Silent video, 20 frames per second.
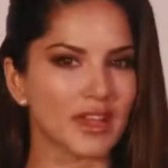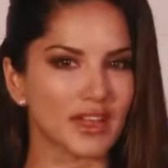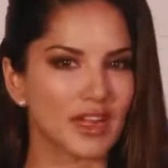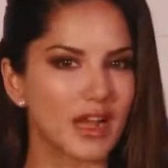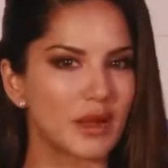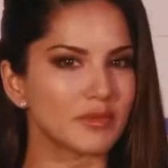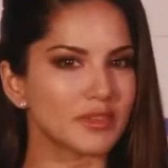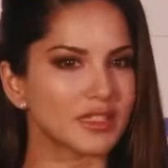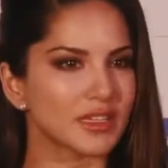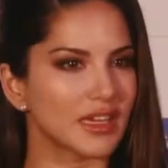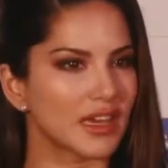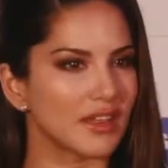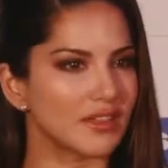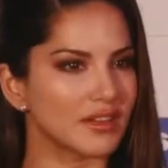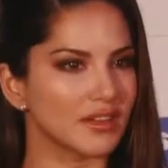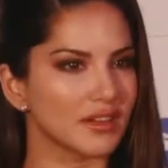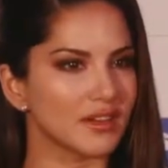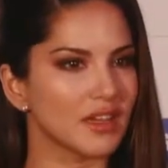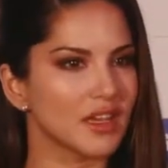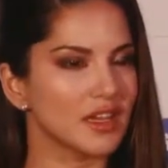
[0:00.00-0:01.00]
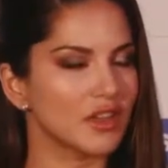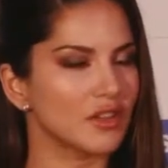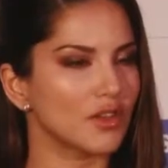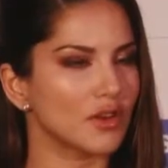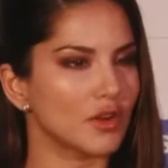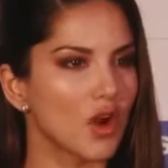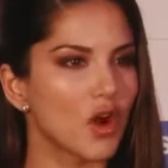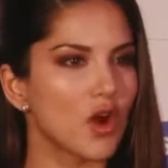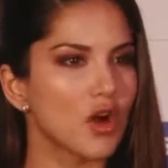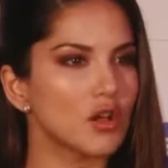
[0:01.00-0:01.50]
that come together.
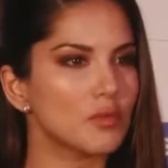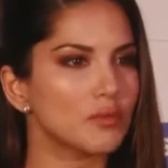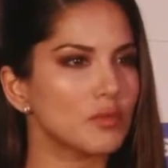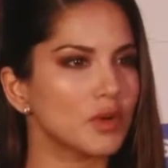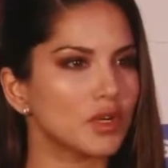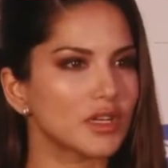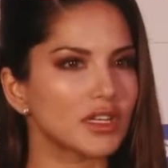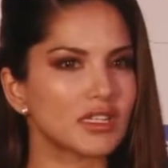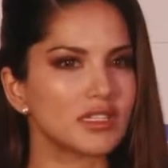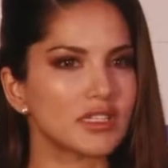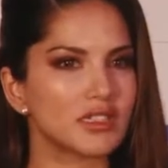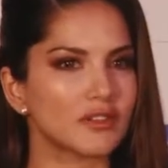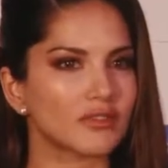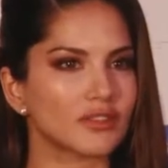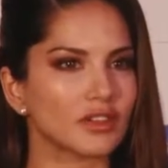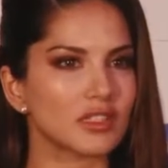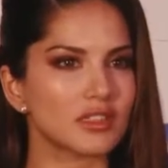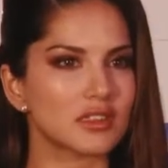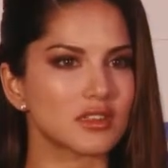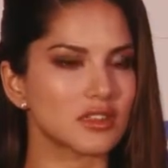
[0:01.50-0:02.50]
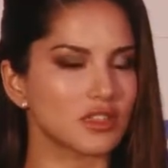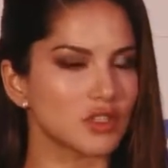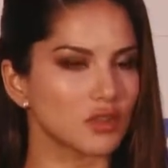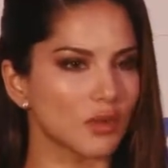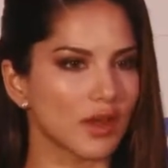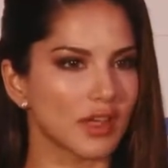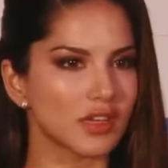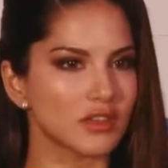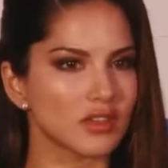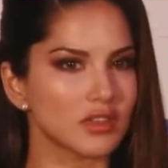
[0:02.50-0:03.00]
They're all put in different
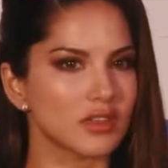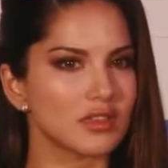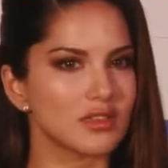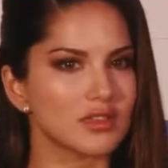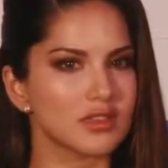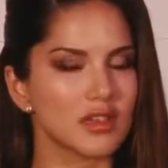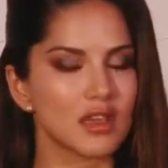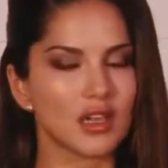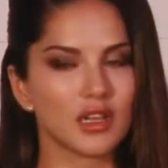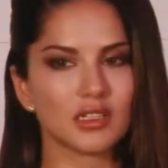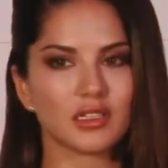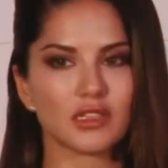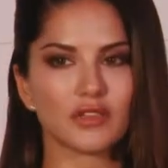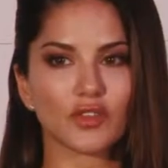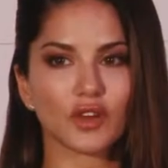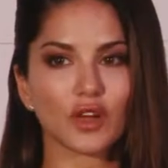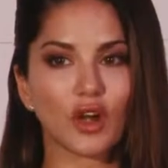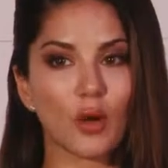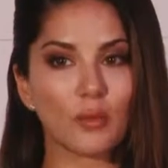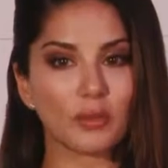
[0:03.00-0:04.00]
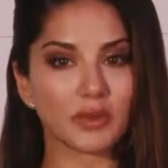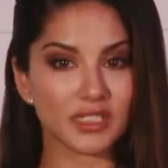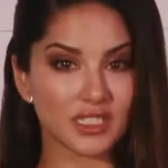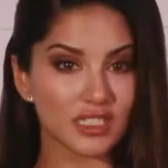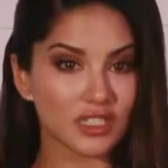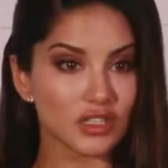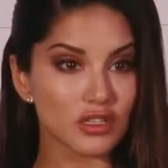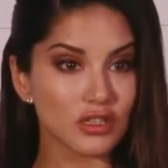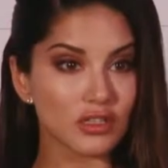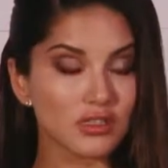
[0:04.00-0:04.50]
situations, different
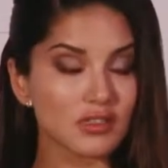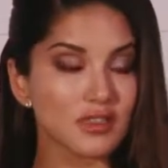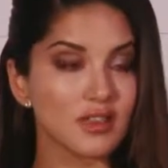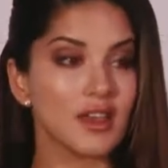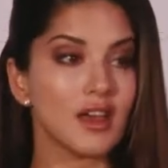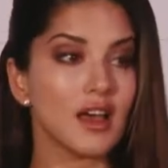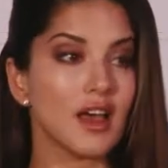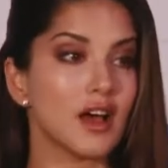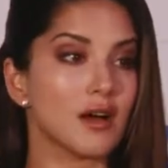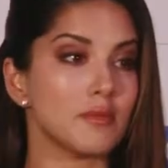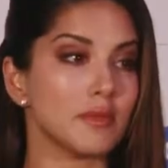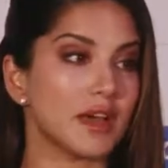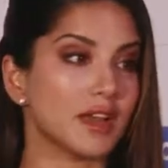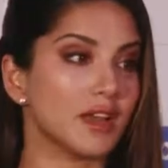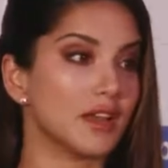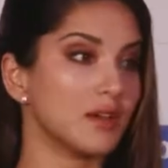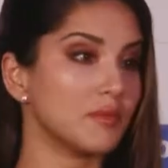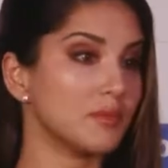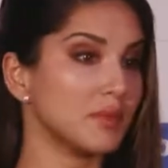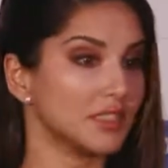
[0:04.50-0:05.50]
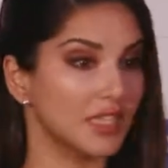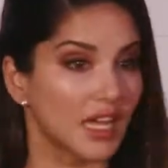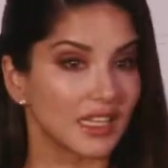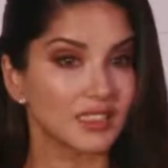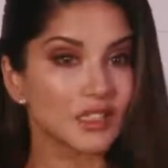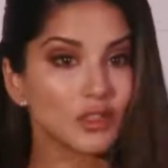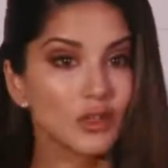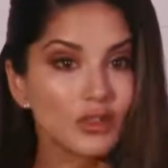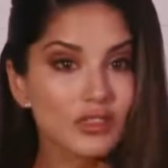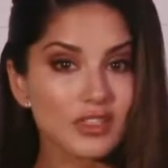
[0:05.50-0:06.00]
competitions, hamare
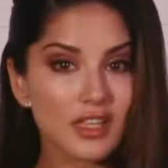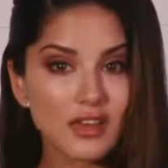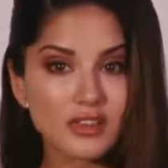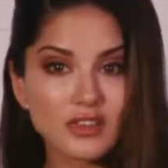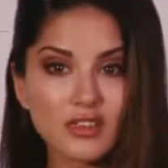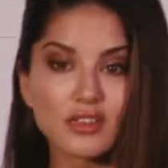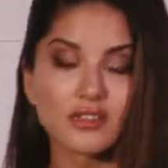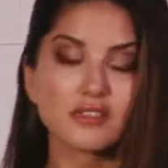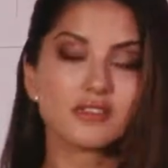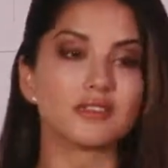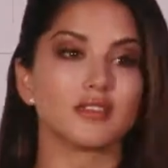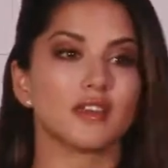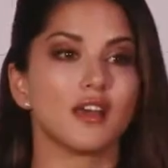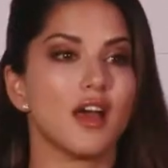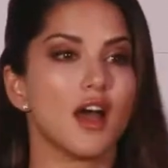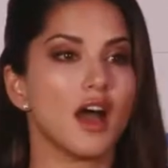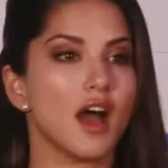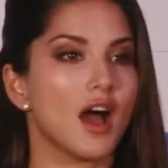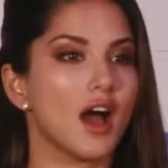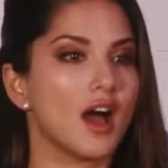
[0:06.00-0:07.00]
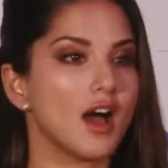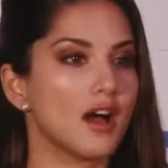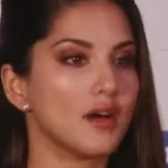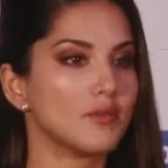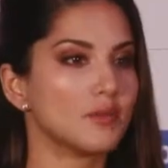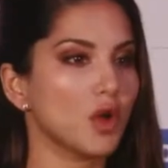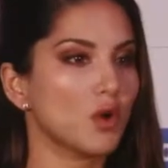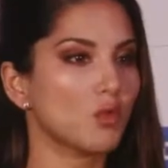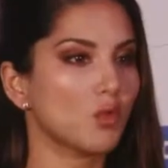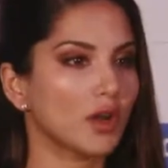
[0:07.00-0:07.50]
patatero sessions,
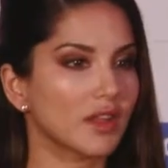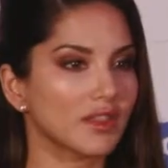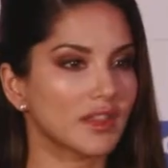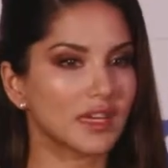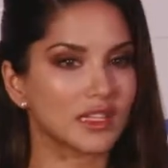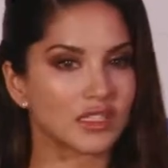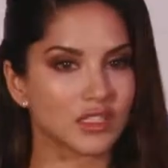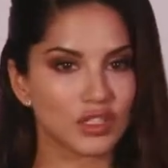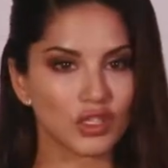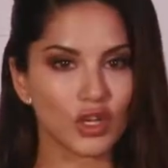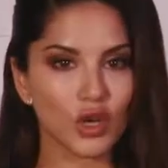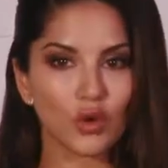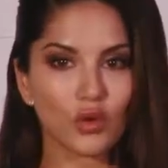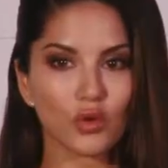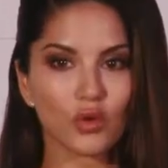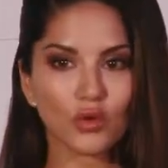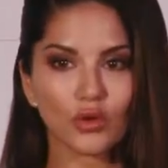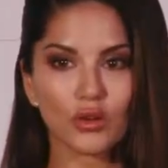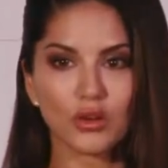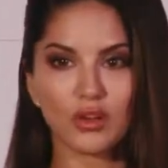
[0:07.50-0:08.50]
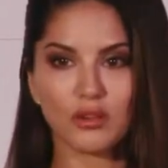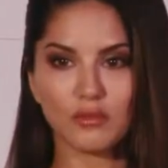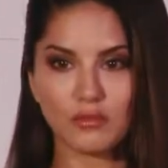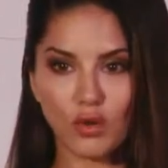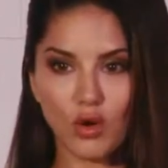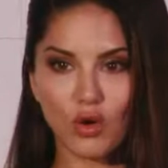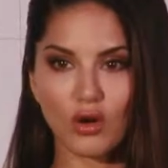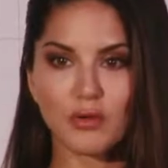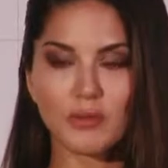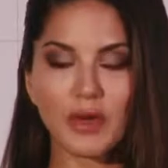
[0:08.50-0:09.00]
where they get to know
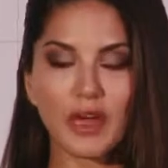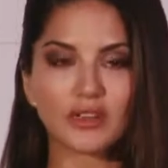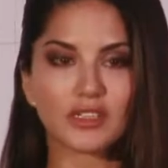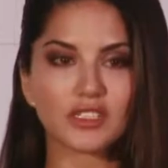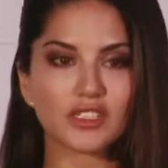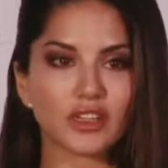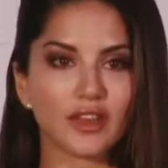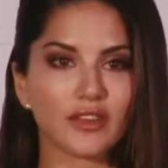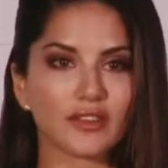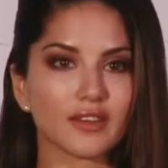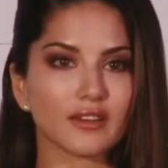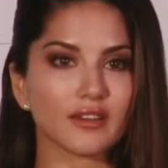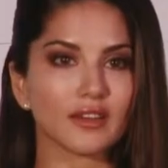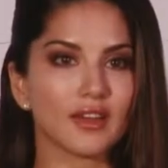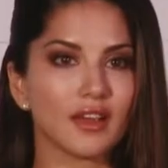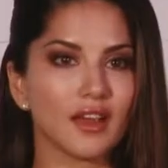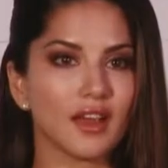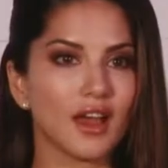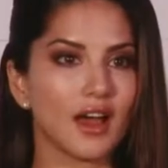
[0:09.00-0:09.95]
more about each other.